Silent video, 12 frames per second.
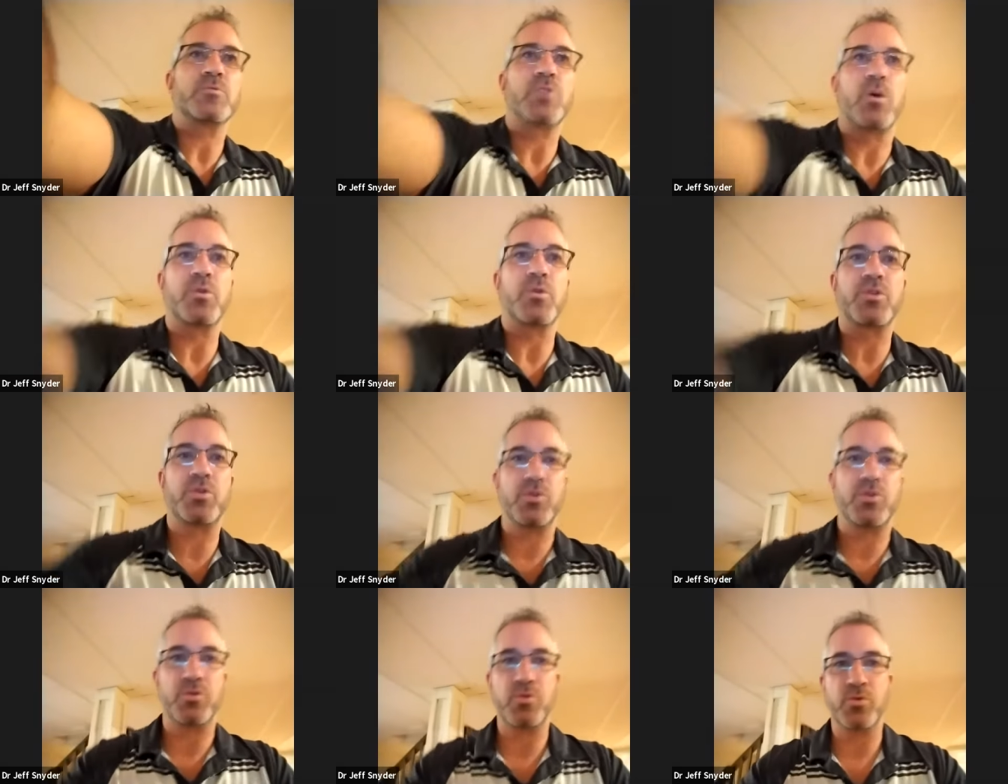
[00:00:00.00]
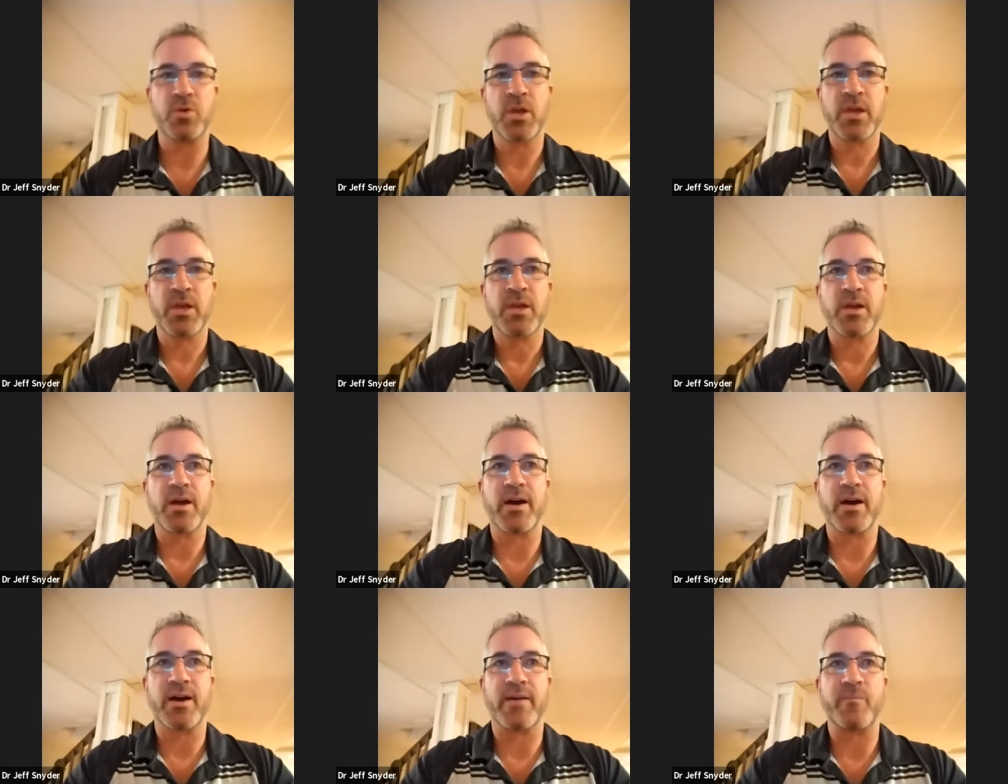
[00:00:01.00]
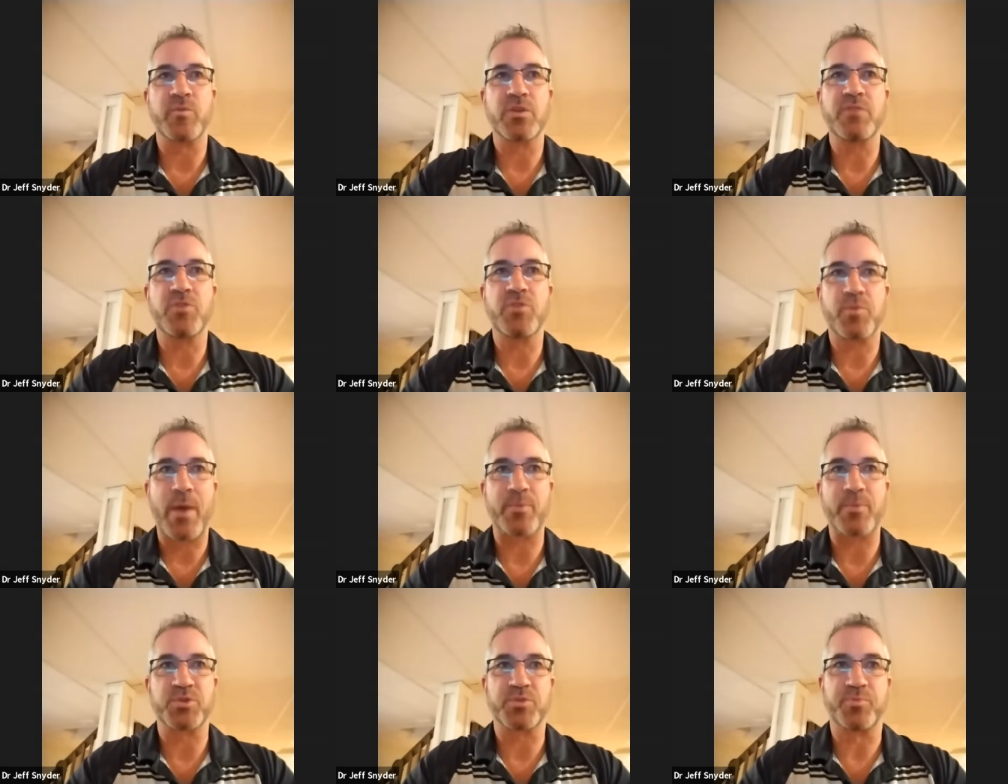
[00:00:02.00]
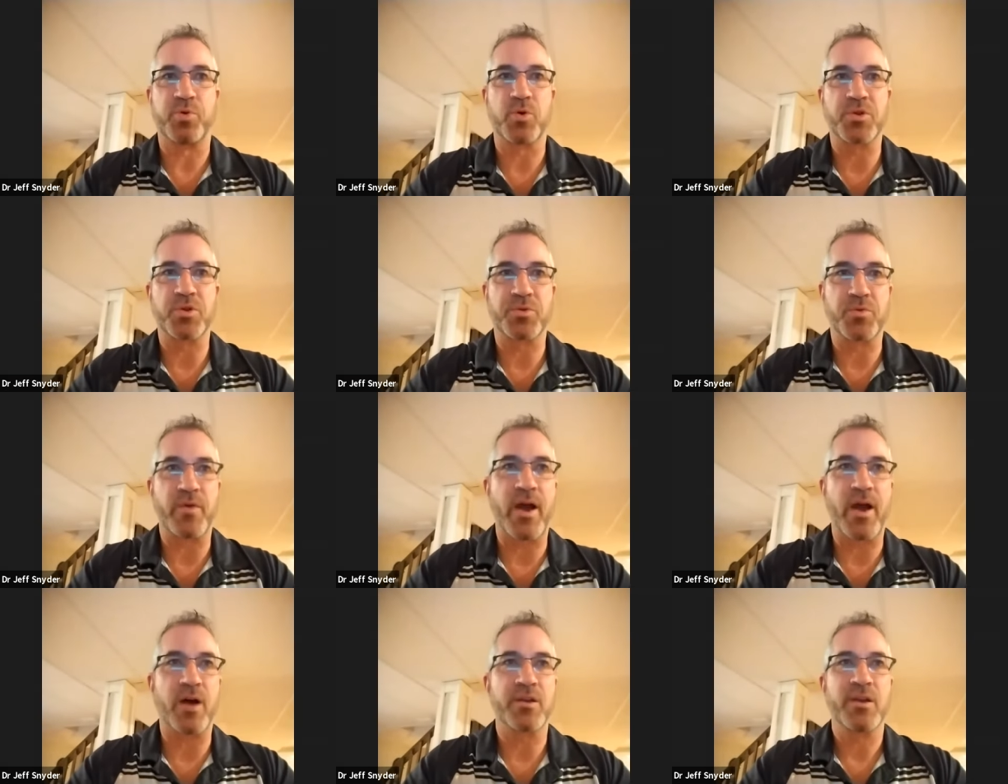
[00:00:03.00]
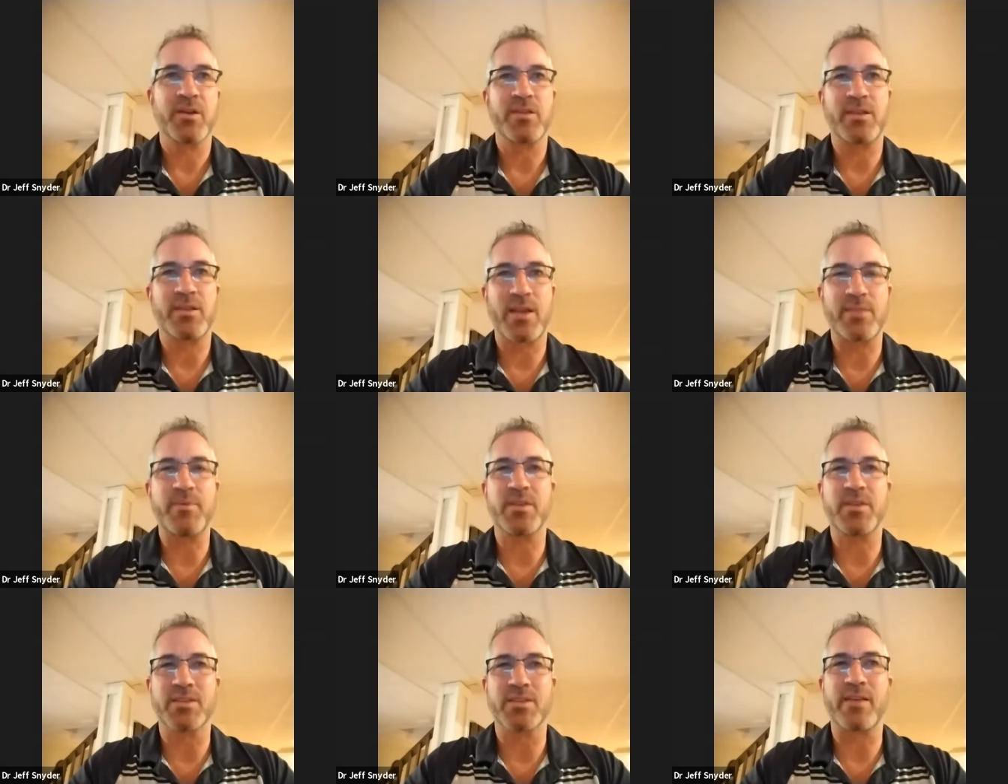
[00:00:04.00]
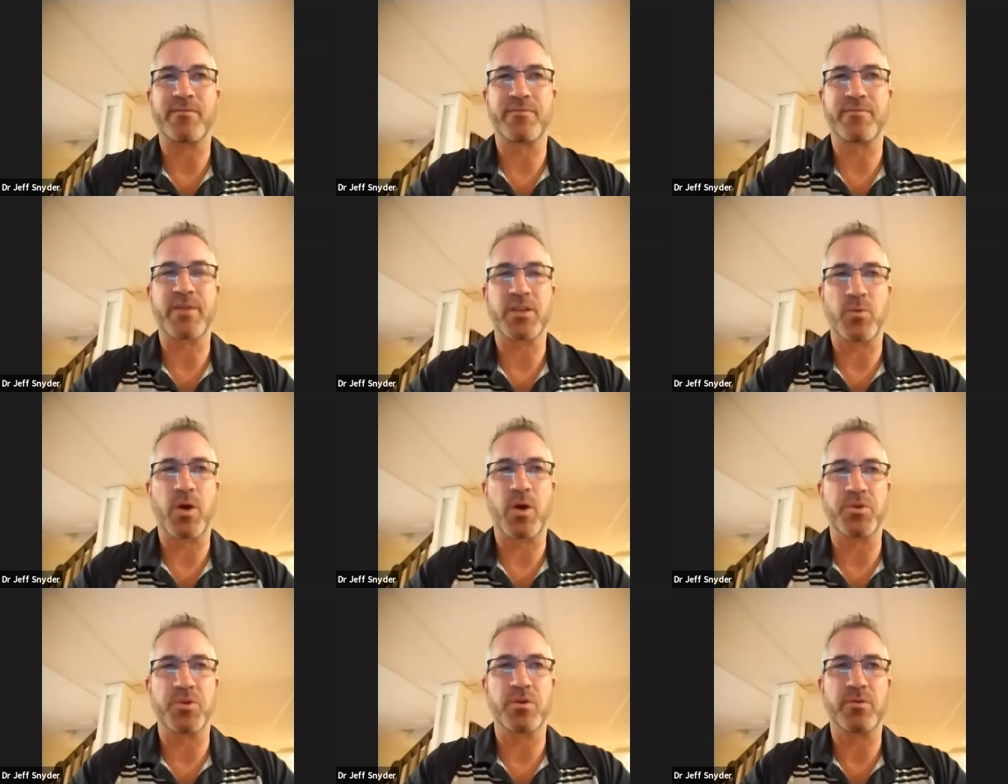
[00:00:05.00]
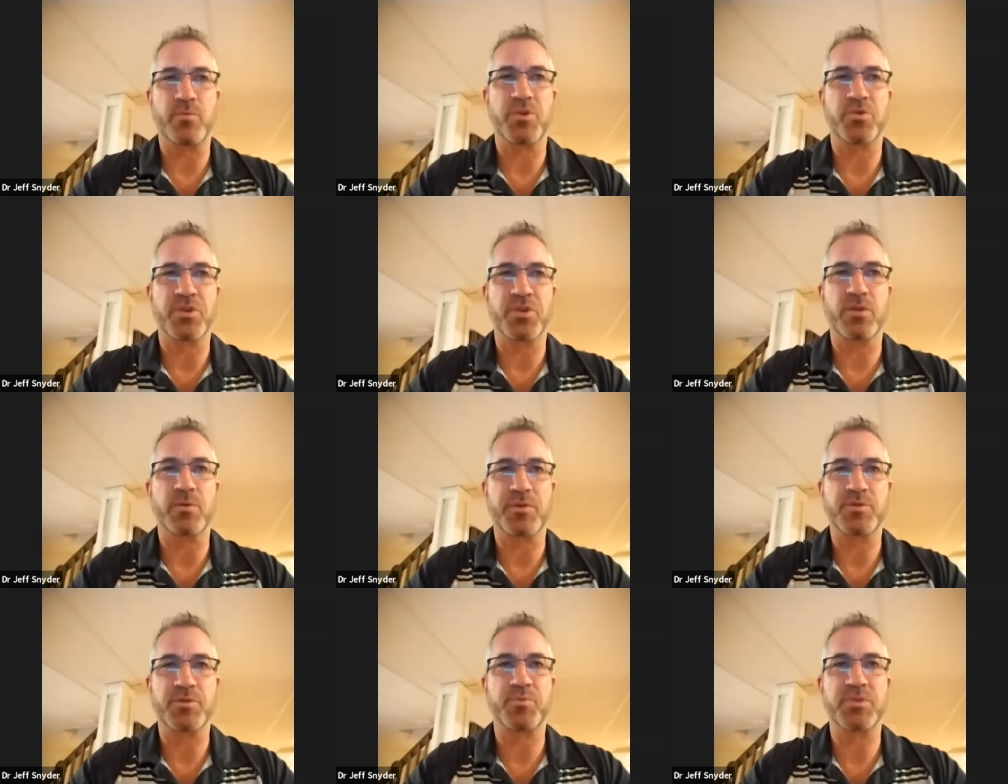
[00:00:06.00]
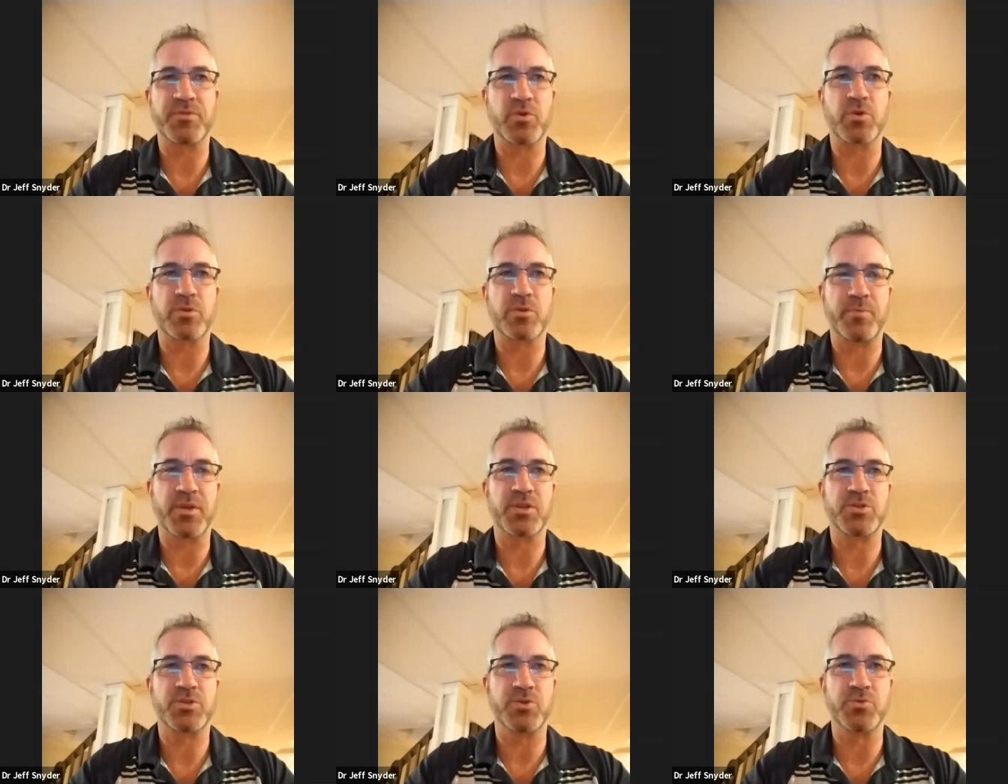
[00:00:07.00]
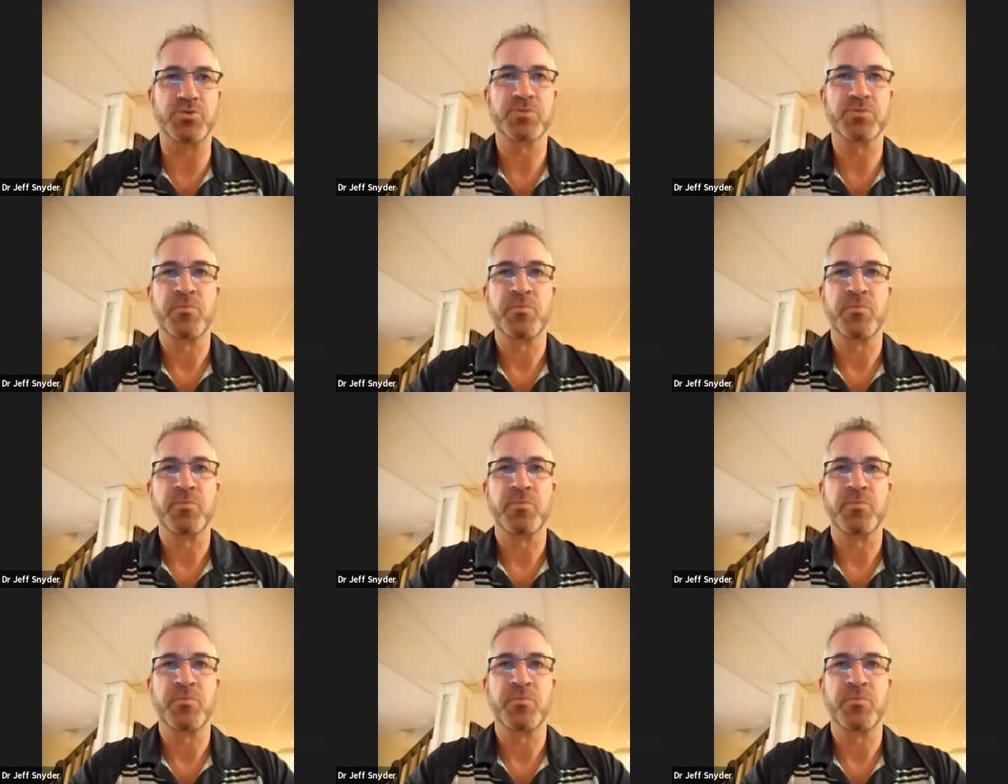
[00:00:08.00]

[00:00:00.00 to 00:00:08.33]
going to um, give you the proper support throughout. They tend to be designed fairly well when you when you're dealing with specific orthopedic shoes.